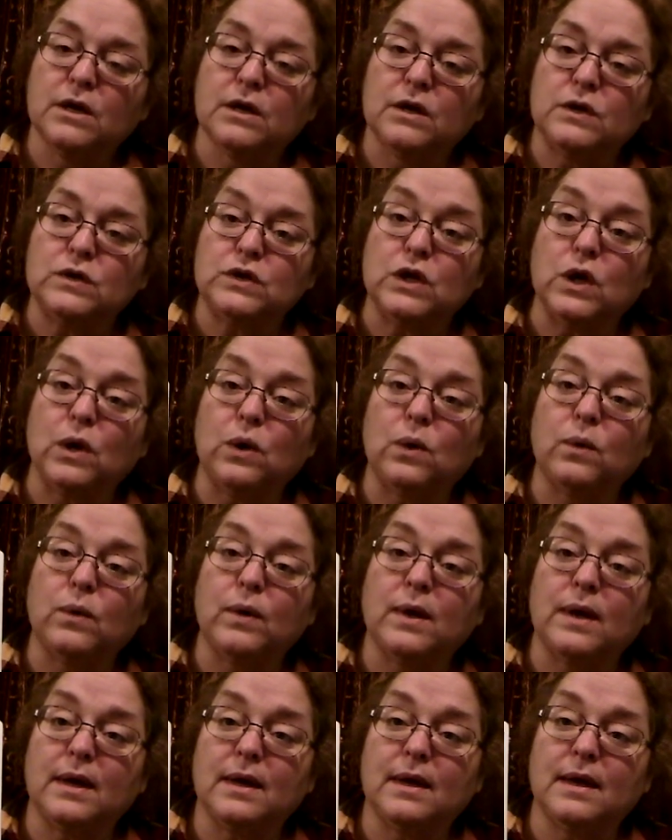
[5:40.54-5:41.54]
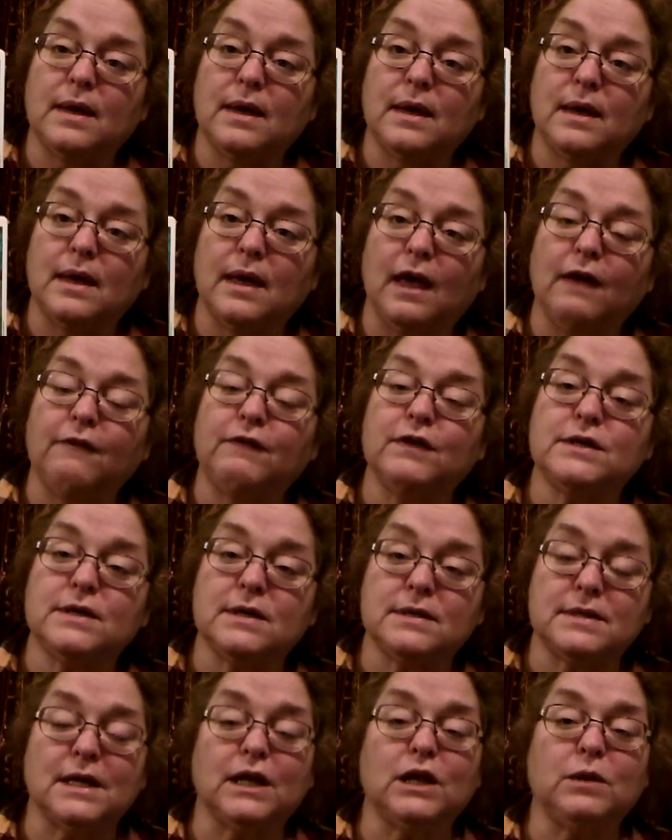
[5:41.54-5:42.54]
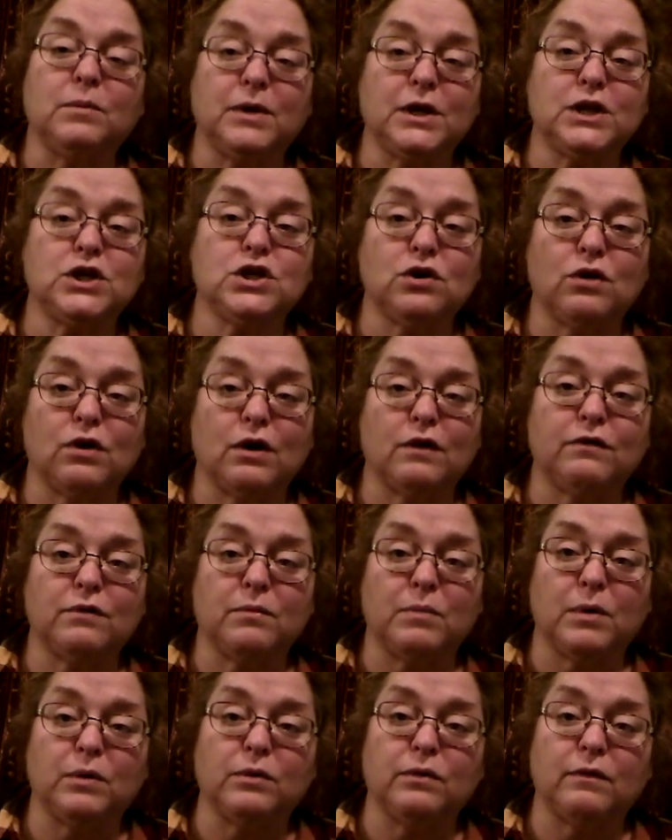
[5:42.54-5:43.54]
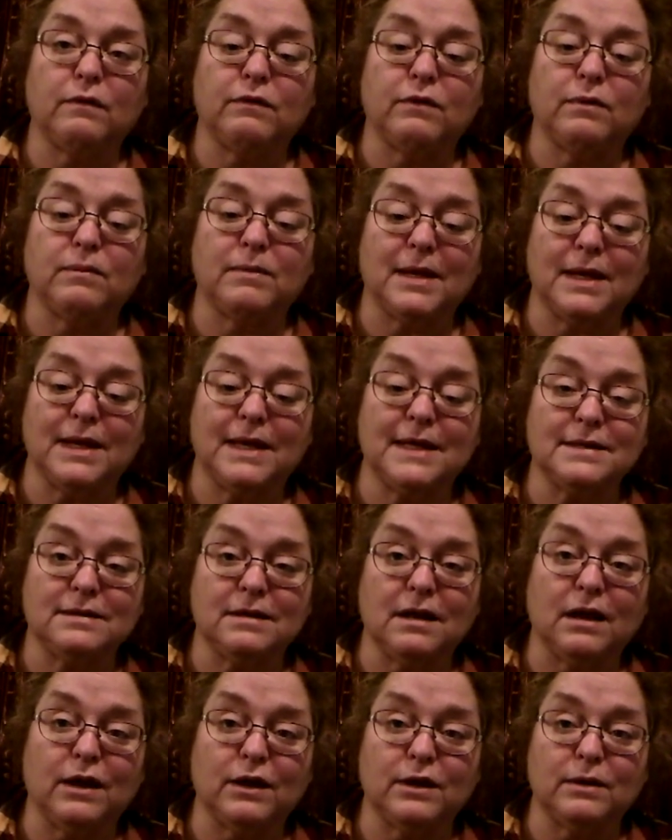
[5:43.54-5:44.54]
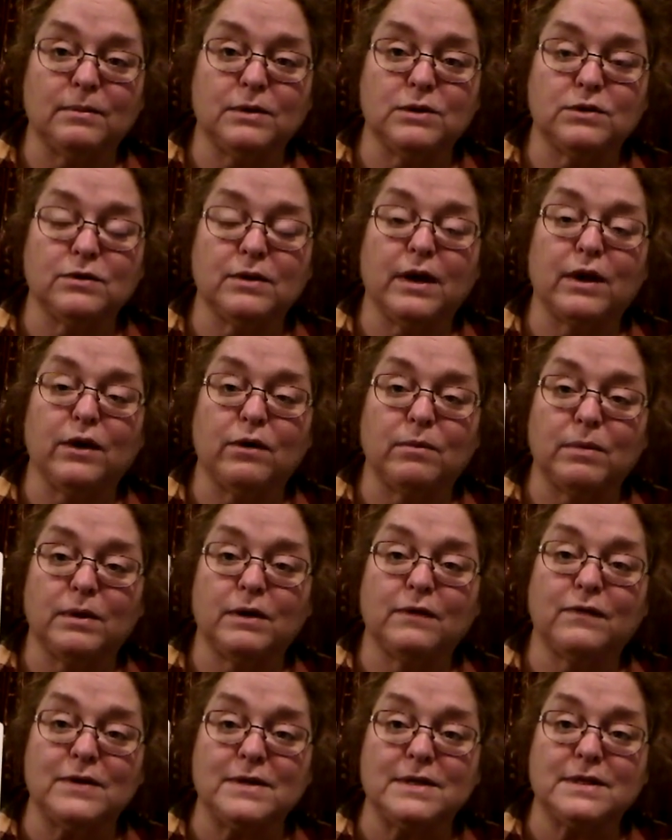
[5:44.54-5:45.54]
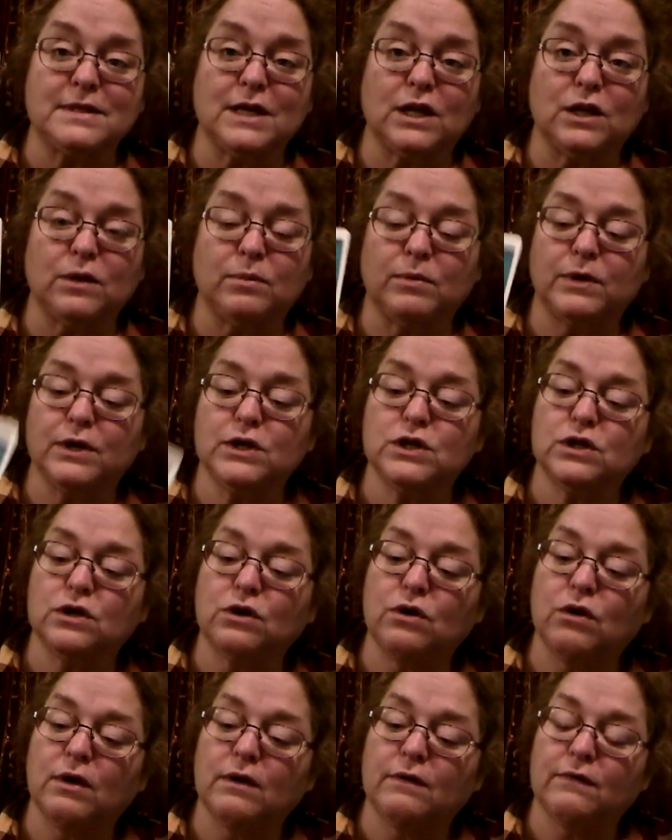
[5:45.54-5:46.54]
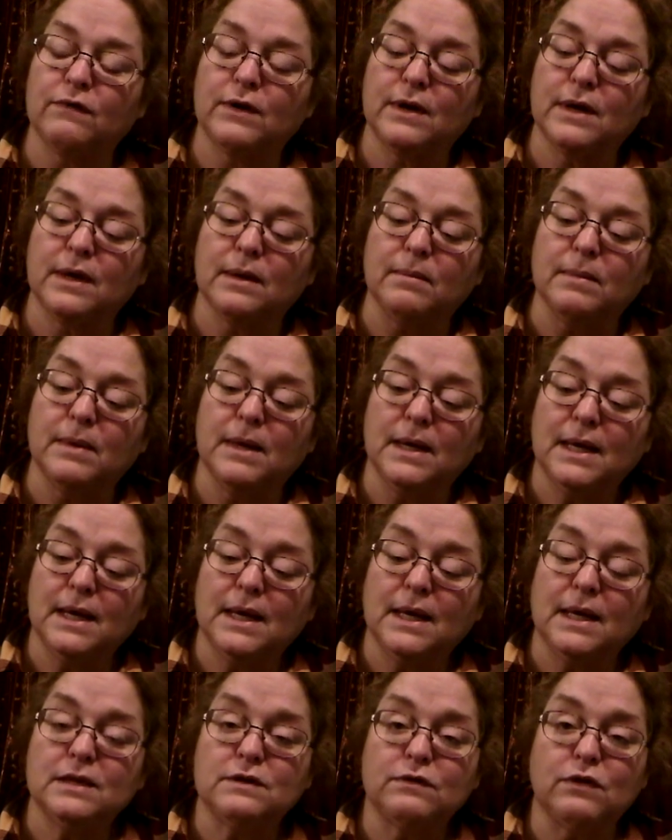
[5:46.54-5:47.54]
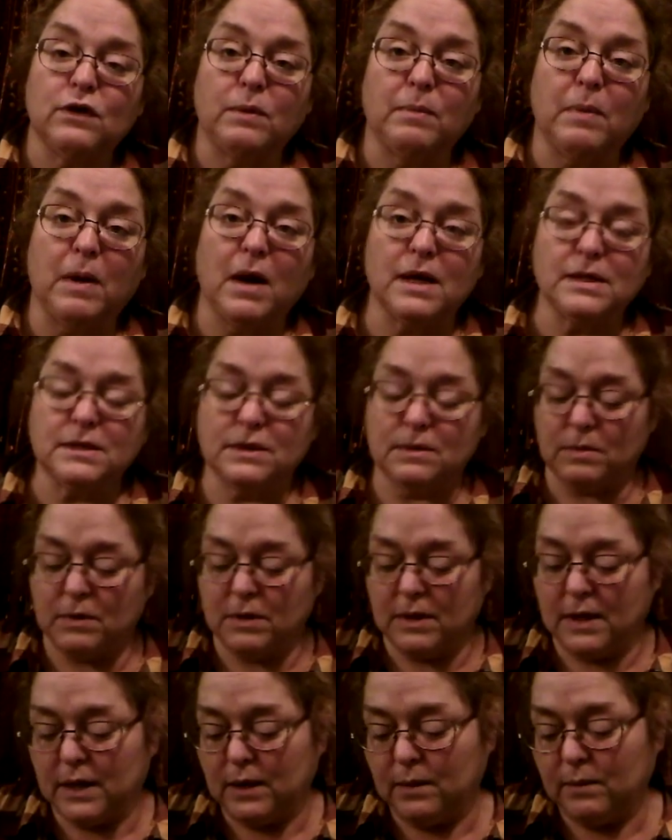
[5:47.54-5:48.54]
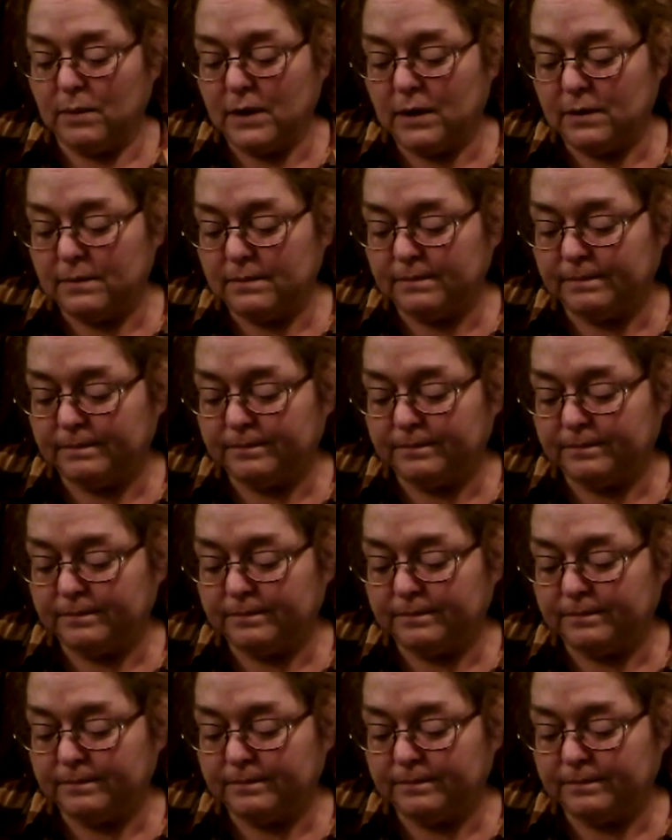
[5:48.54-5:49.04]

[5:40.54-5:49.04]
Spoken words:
So if it's a celebration card for both of them, then he's not going to betray her. But if it's a celebration card for him, it's very possible that he will.